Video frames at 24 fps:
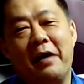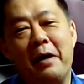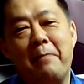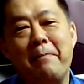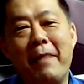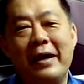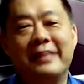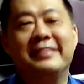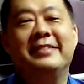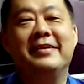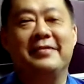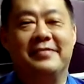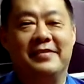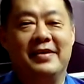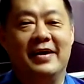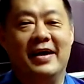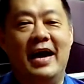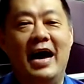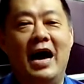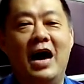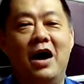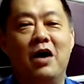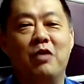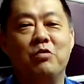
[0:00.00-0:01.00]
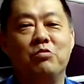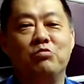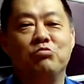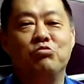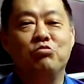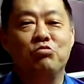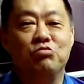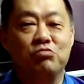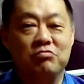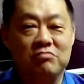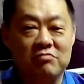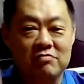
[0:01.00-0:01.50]
a method how
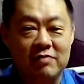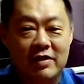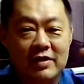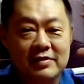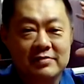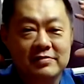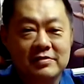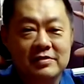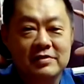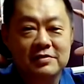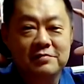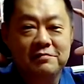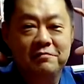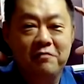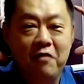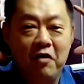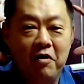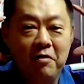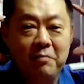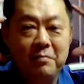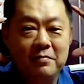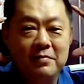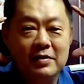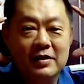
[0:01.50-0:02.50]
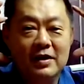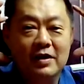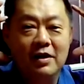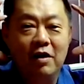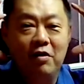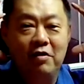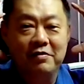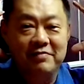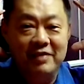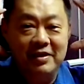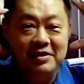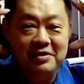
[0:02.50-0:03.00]
to transform
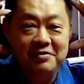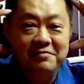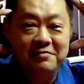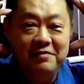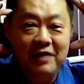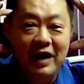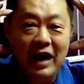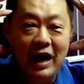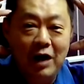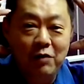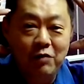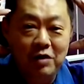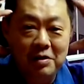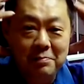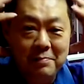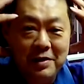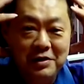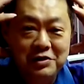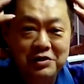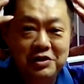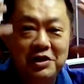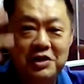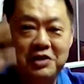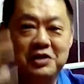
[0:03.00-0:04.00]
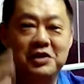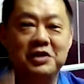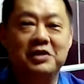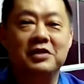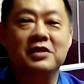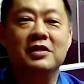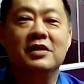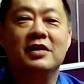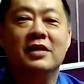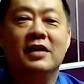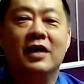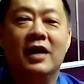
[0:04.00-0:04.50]
or transfer our
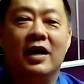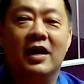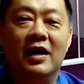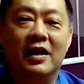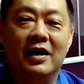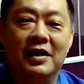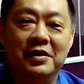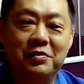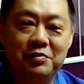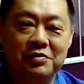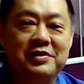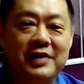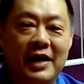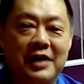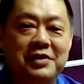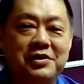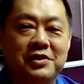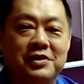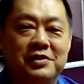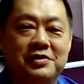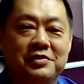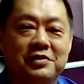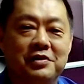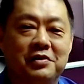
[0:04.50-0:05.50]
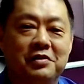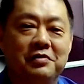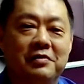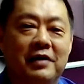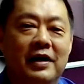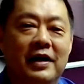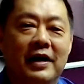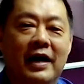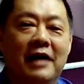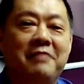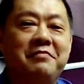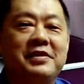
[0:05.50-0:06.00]
imagination into sketches. So
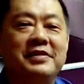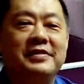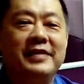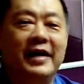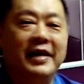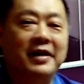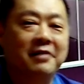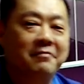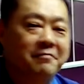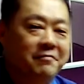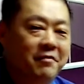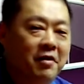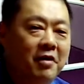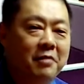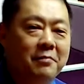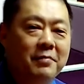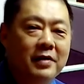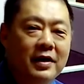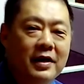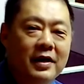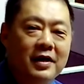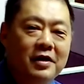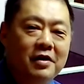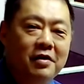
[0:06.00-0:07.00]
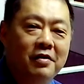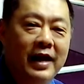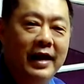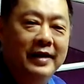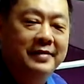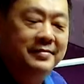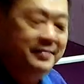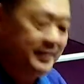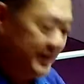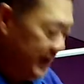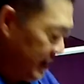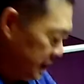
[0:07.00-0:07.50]
I've designed a form called
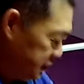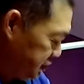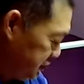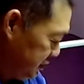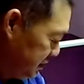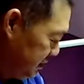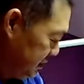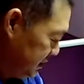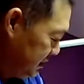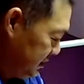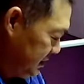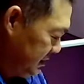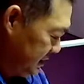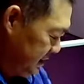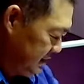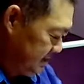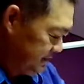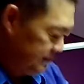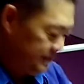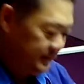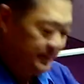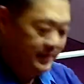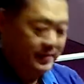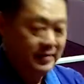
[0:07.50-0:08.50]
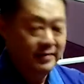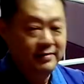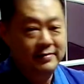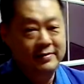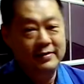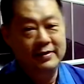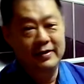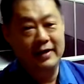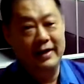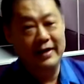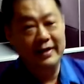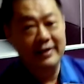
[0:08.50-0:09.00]
iSketch.
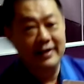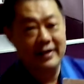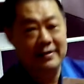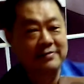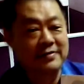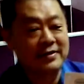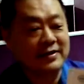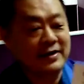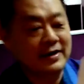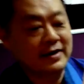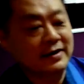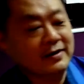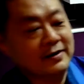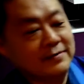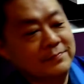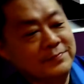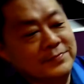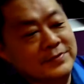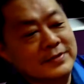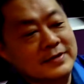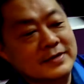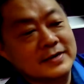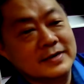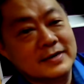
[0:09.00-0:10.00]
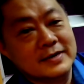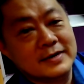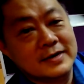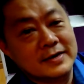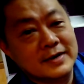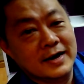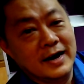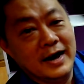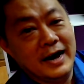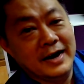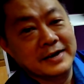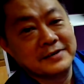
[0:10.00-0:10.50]
Right, you can see here,
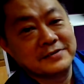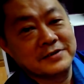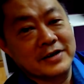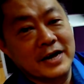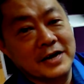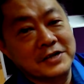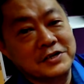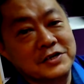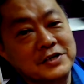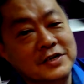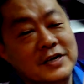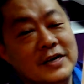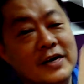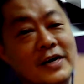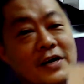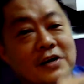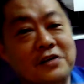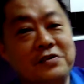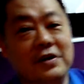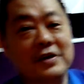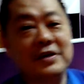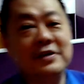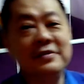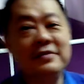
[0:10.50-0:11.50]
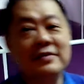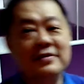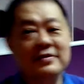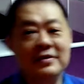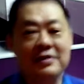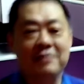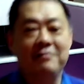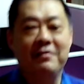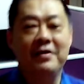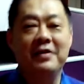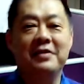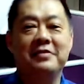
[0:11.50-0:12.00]
iSketch. So this is
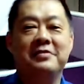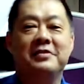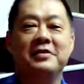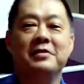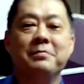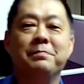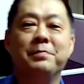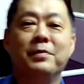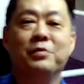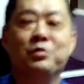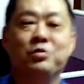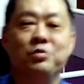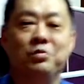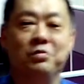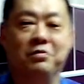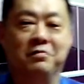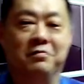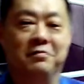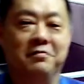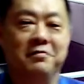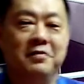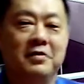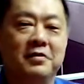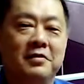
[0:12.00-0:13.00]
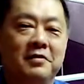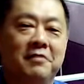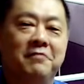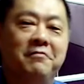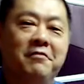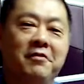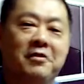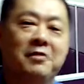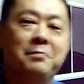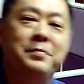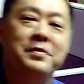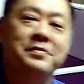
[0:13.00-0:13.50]
a very simple tool
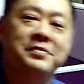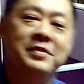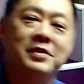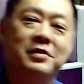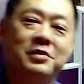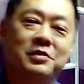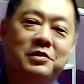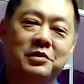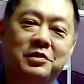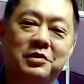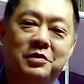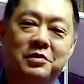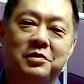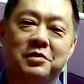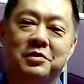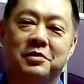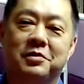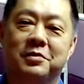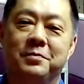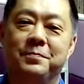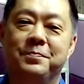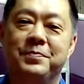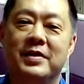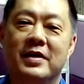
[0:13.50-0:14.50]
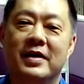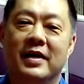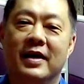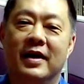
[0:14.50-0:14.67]
for a person to